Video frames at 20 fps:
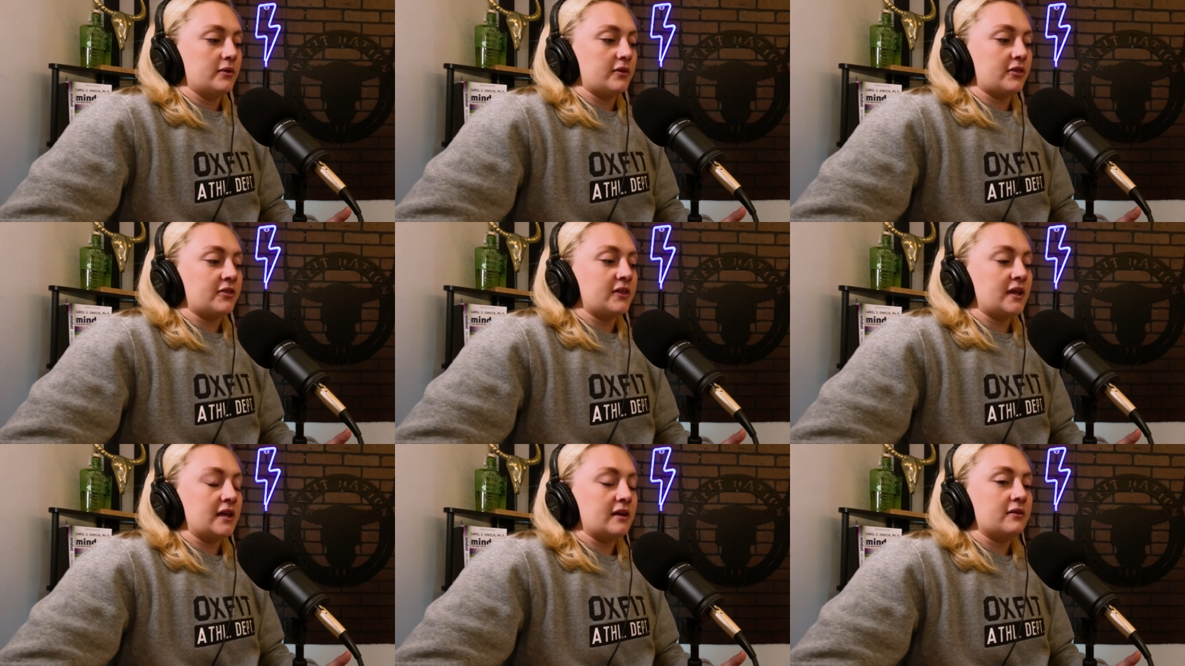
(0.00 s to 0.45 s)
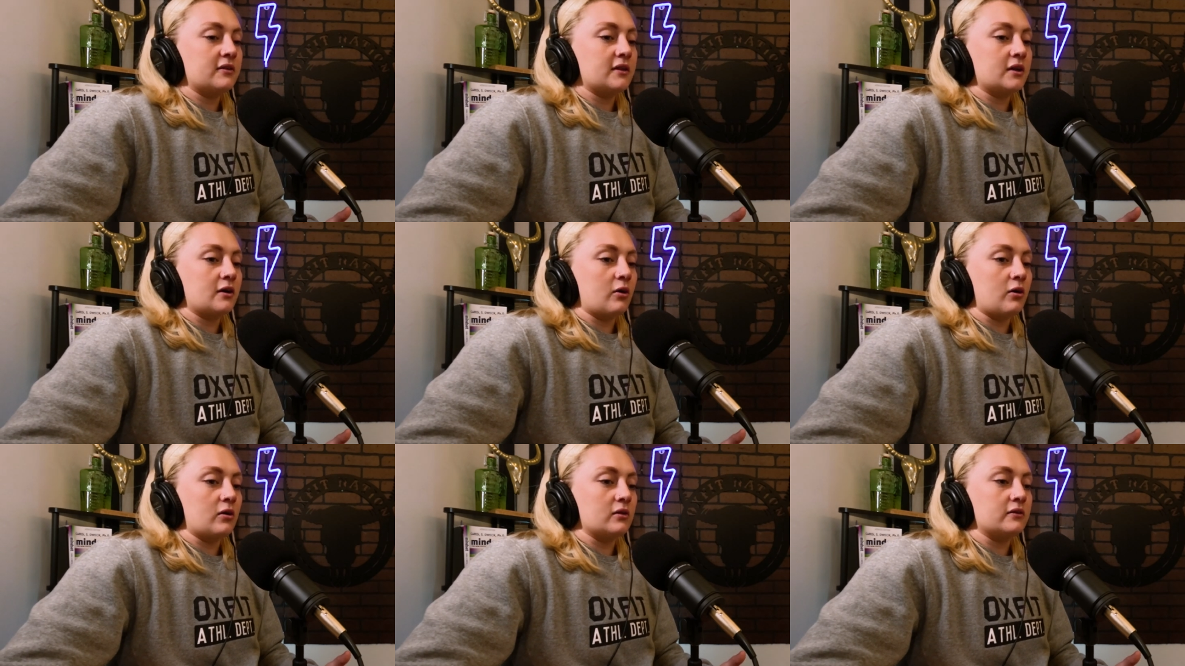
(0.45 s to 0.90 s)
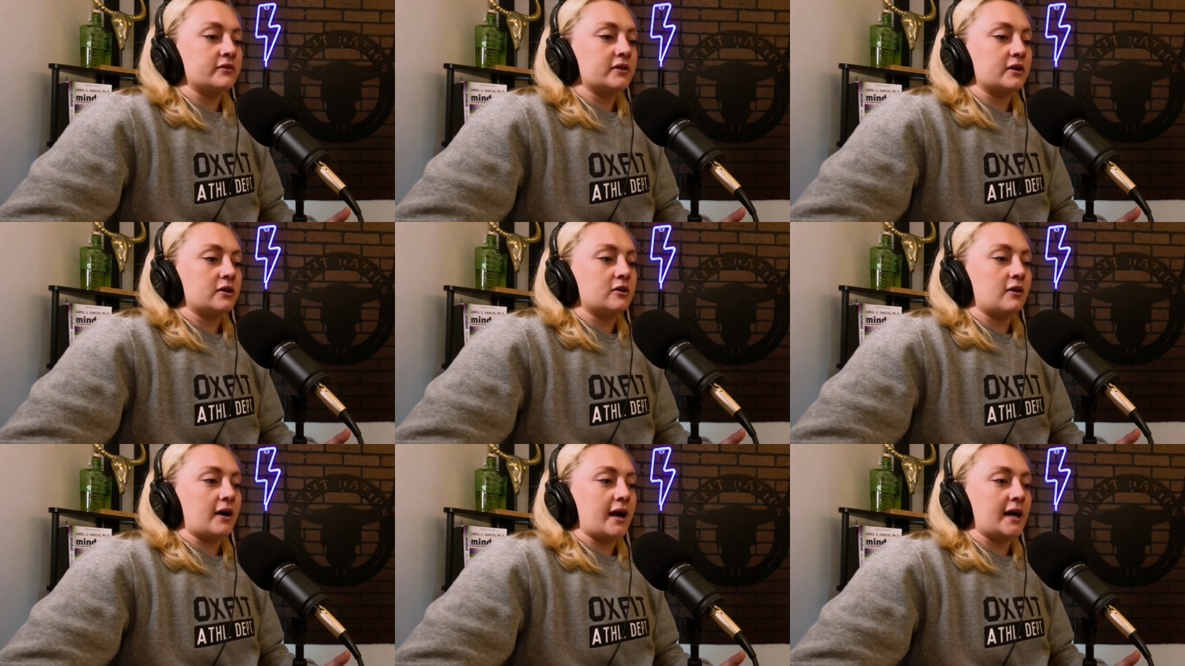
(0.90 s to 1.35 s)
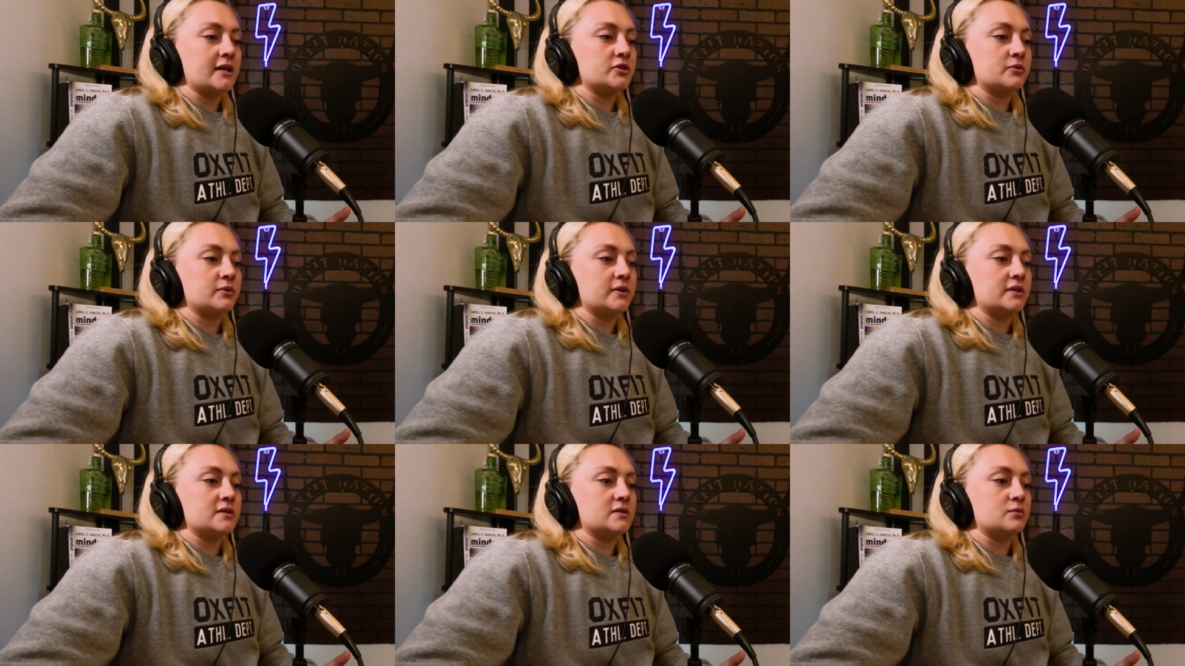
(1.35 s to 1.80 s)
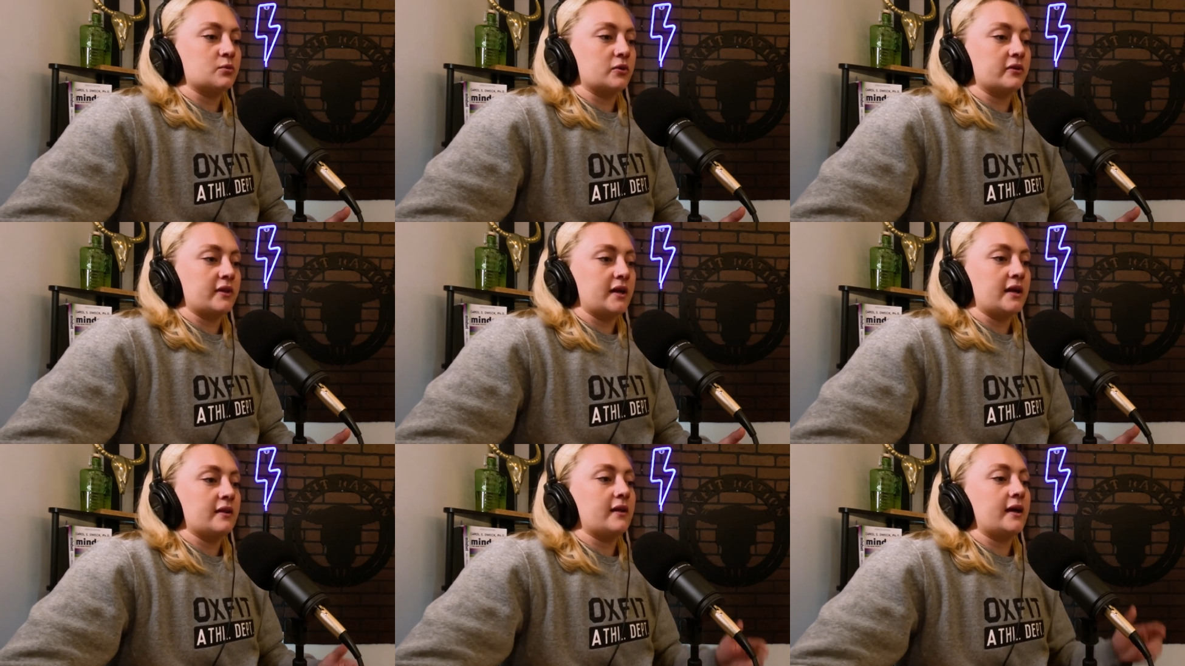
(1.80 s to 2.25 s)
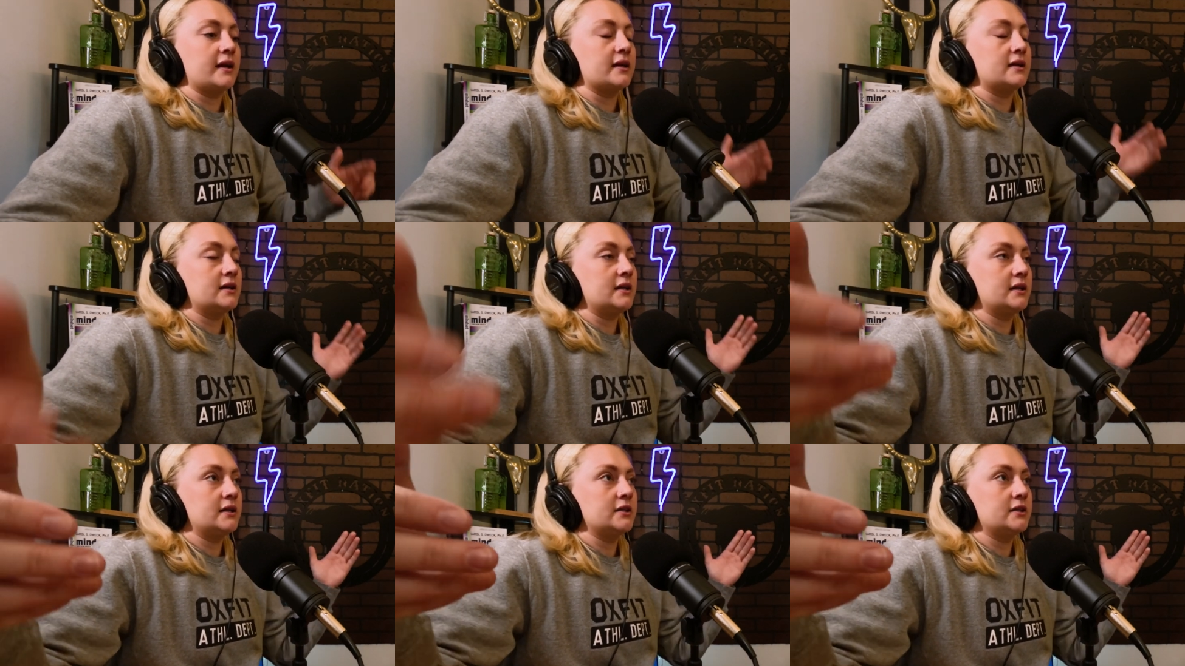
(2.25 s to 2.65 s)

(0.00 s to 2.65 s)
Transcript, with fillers: think that all of their graduates were they like